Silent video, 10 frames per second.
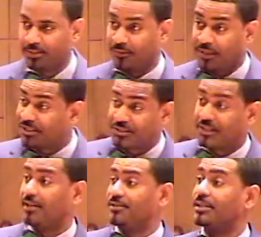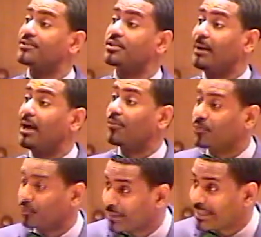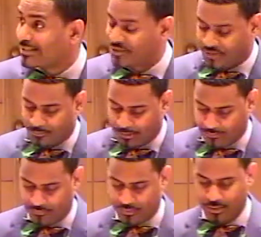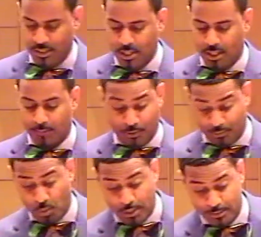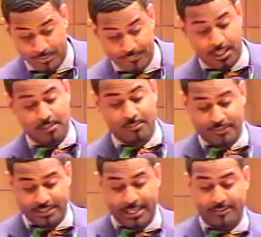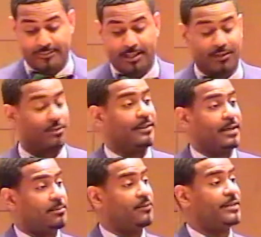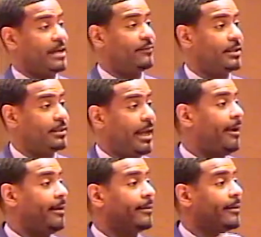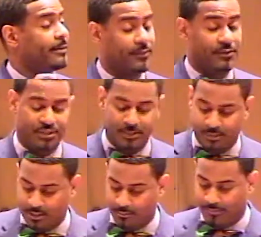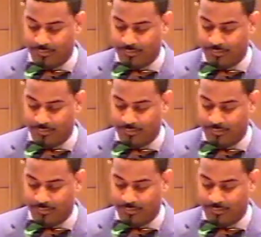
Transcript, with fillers: This Is Us is about three siblings one by the name of Kate, the other by the name of Kevin, and another sibling by the